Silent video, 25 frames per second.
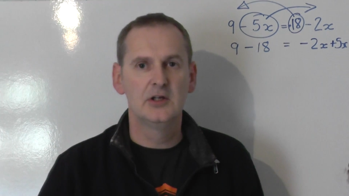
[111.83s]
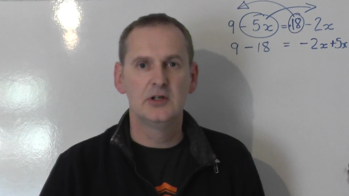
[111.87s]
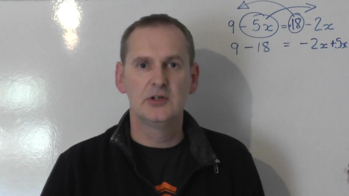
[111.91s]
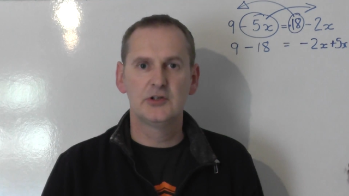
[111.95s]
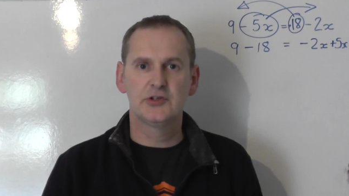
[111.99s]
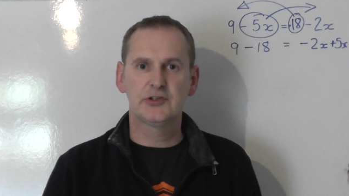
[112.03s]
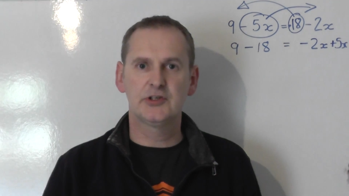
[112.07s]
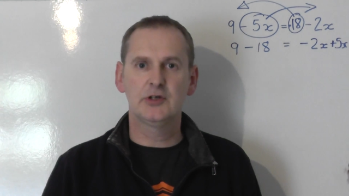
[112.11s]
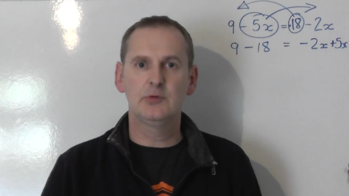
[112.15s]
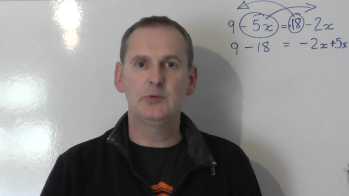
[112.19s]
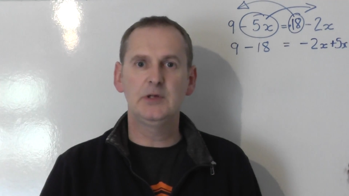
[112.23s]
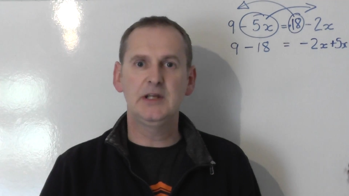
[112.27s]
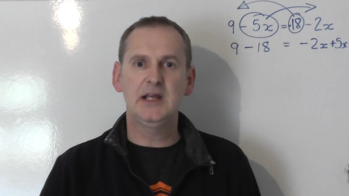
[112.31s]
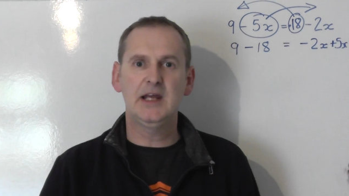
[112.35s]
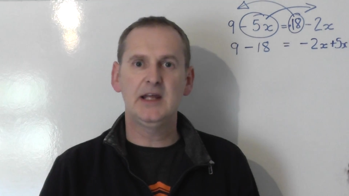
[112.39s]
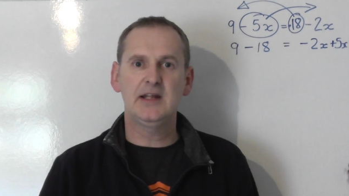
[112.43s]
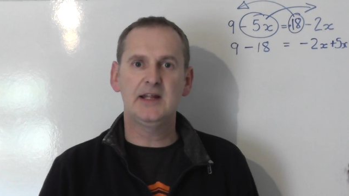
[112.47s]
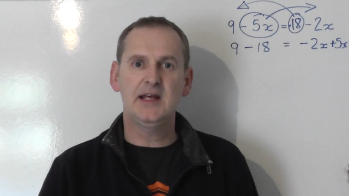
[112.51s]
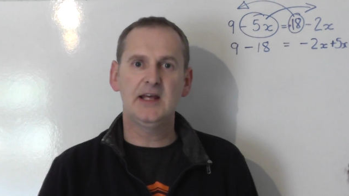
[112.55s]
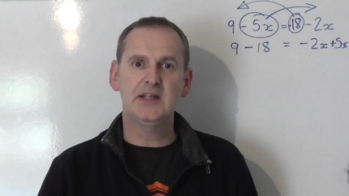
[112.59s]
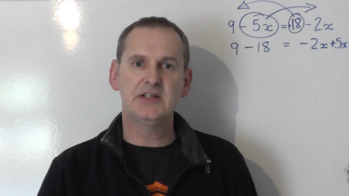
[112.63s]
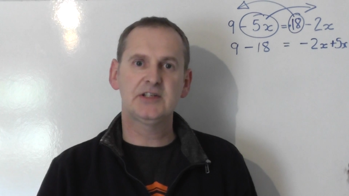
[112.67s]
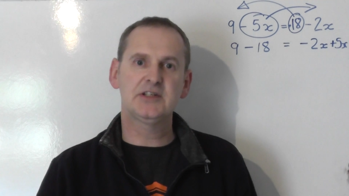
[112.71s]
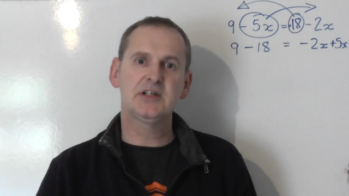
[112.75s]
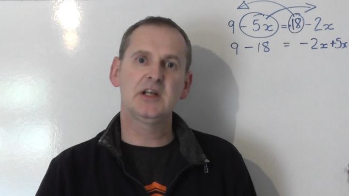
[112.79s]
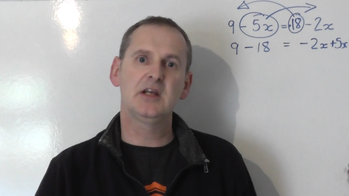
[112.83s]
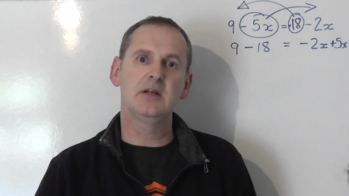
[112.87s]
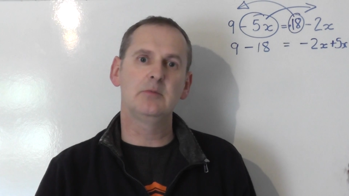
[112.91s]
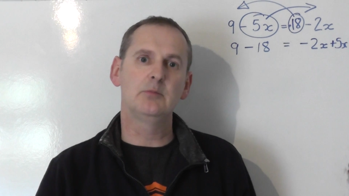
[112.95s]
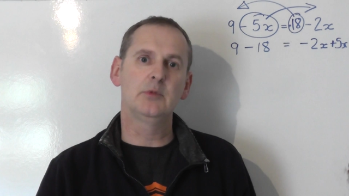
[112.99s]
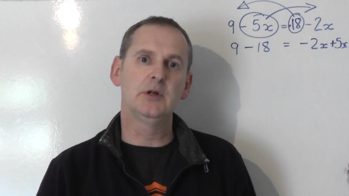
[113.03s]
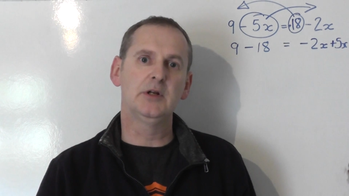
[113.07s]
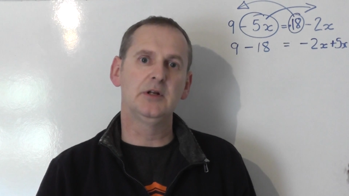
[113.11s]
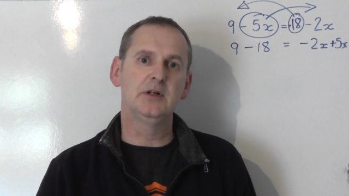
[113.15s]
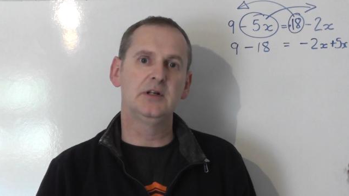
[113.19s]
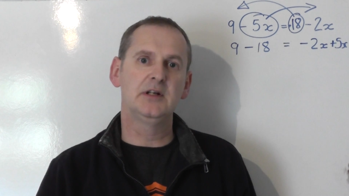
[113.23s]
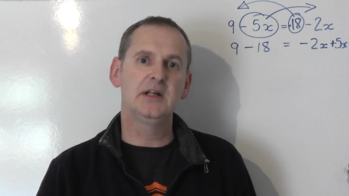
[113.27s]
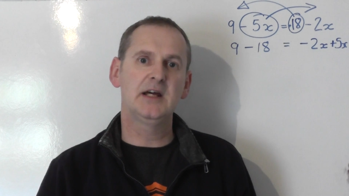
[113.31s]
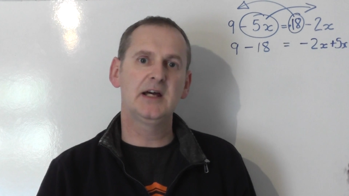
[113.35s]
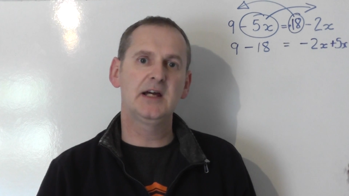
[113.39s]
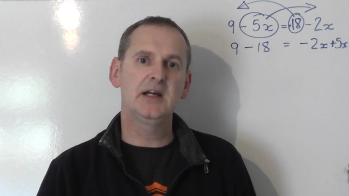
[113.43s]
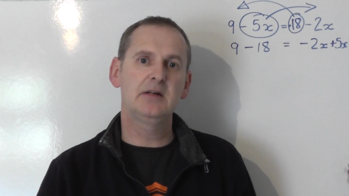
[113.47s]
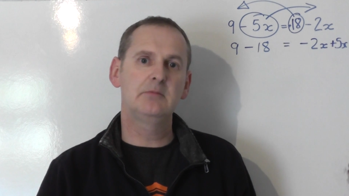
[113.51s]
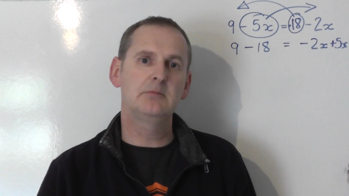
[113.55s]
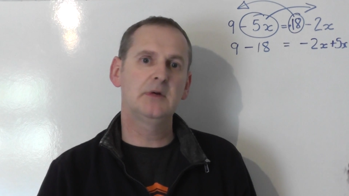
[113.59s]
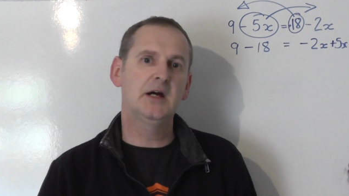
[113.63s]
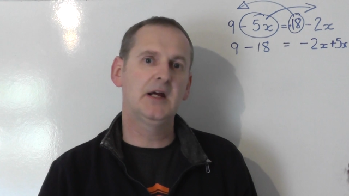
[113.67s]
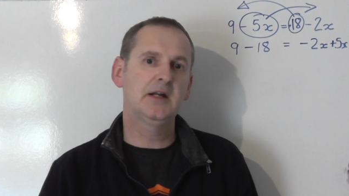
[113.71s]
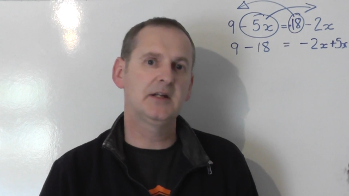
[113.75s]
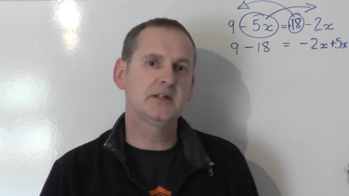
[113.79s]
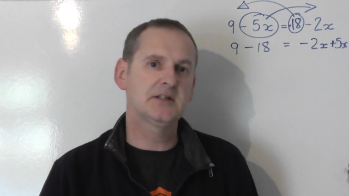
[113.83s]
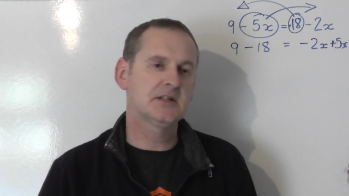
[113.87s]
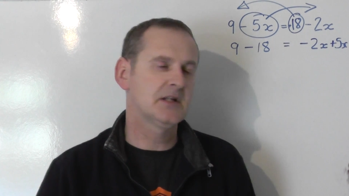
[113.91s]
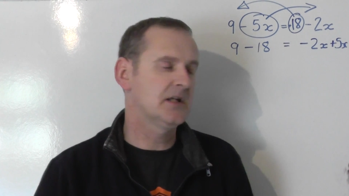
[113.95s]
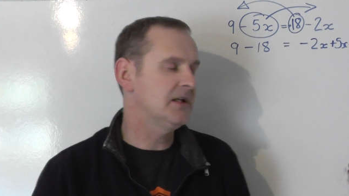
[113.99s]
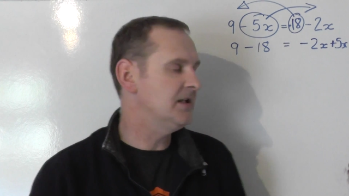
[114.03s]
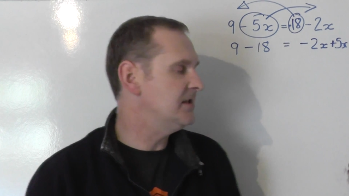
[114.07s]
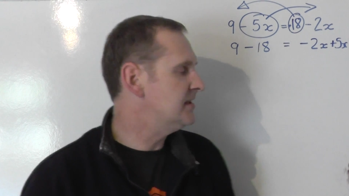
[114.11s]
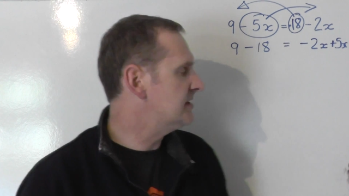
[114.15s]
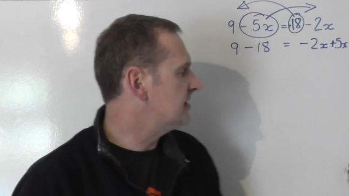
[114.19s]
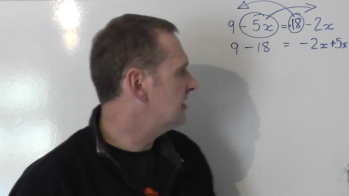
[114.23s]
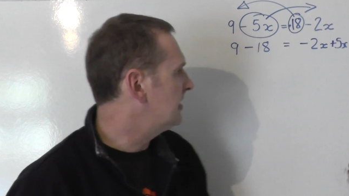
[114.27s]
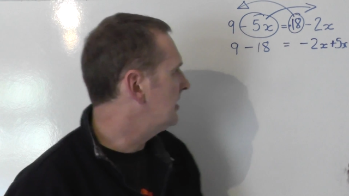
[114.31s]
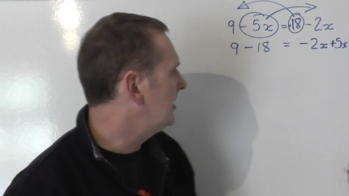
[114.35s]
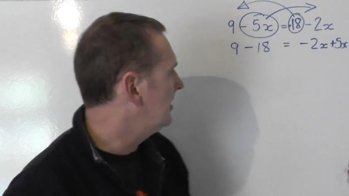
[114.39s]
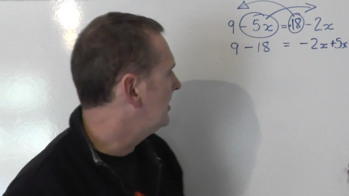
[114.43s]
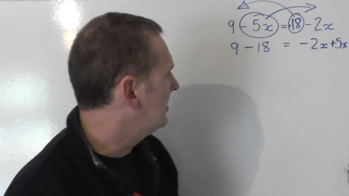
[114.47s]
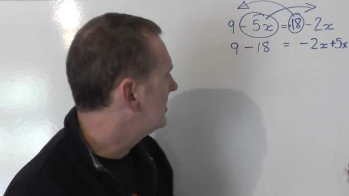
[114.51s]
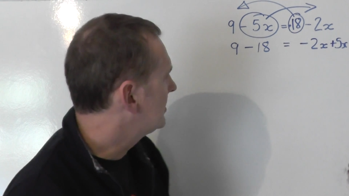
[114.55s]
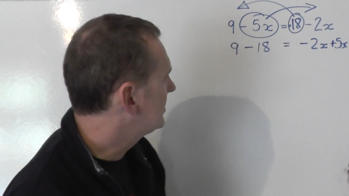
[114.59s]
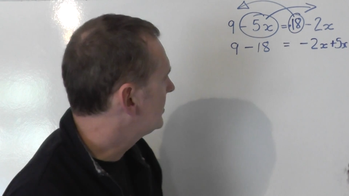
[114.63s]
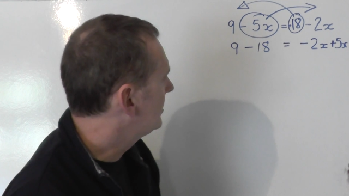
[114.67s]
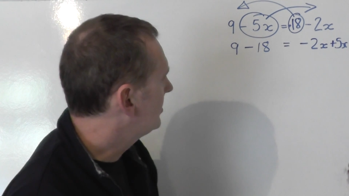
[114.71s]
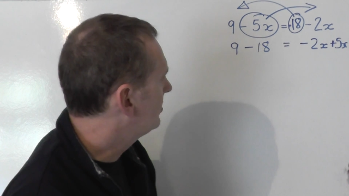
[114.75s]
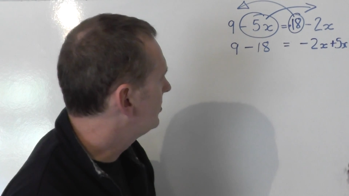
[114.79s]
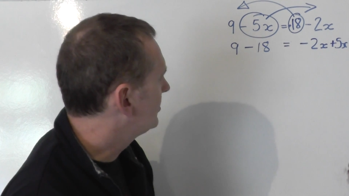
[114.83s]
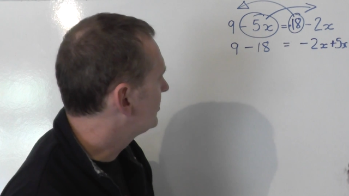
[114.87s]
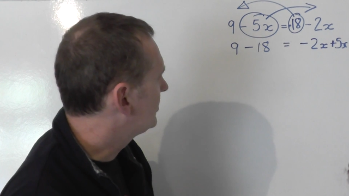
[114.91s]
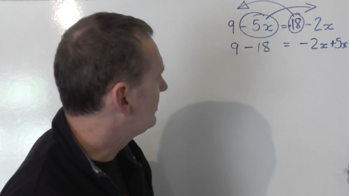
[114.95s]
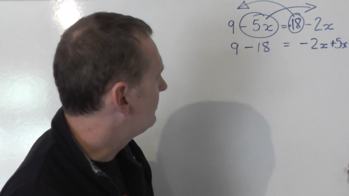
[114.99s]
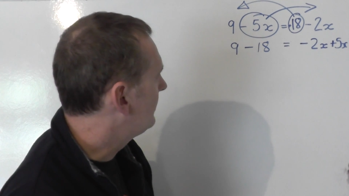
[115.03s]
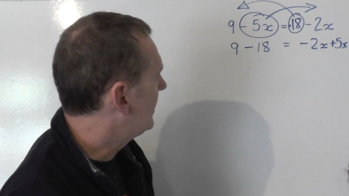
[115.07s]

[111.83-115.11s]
So we get that statement. 9 minus 18 is equal to